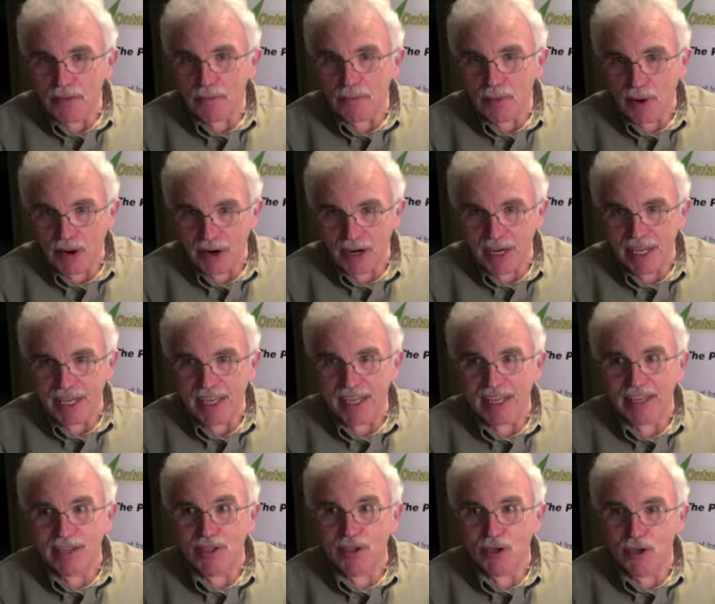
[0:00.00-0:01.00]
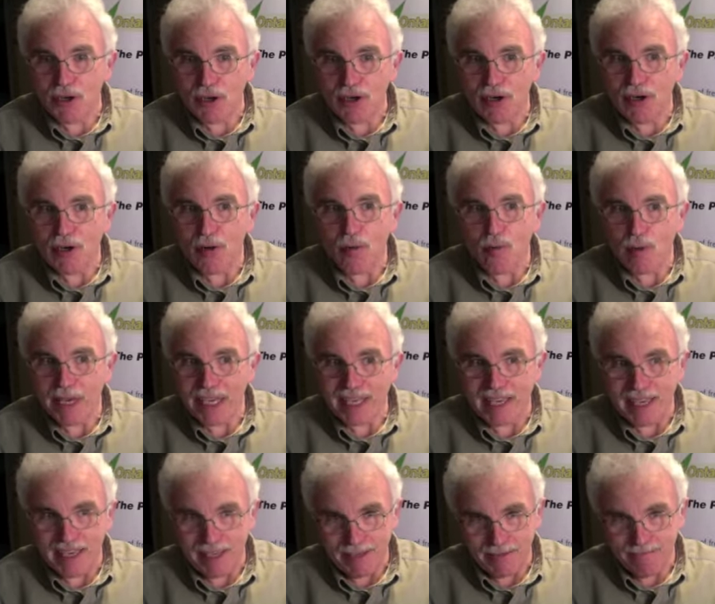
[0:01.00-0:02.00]
Party internal
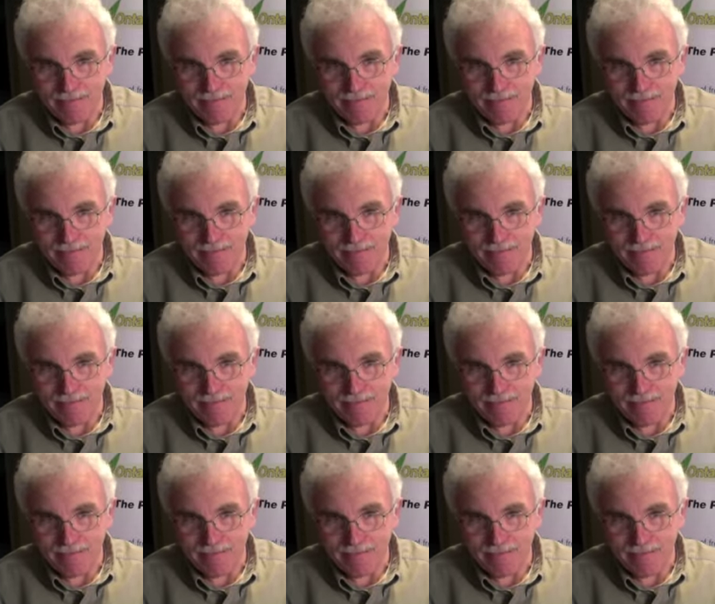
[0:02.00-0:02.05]
wiki.